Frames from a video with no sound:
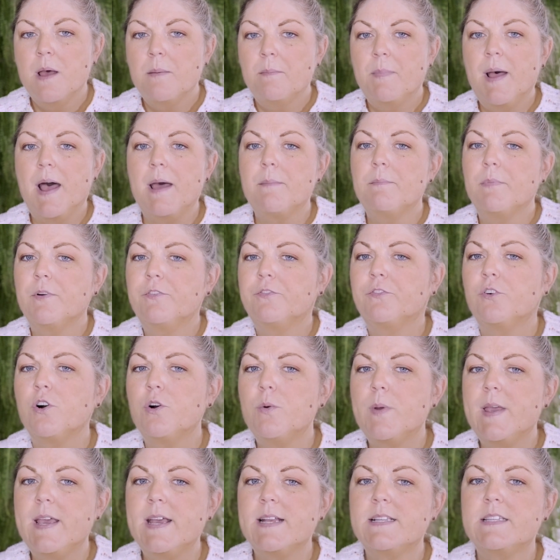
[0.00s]
but
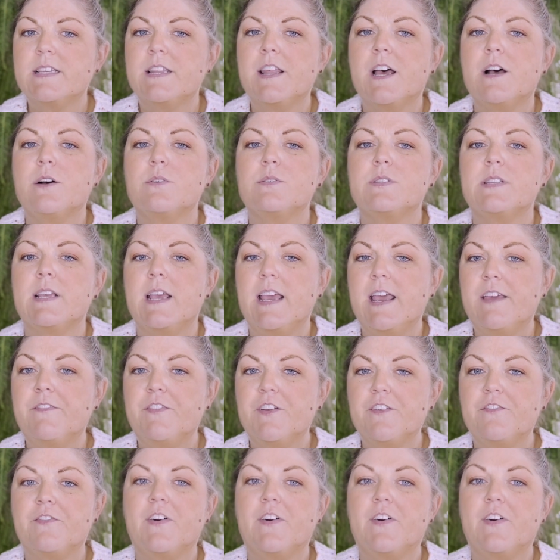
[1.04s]
before we get to those, if you're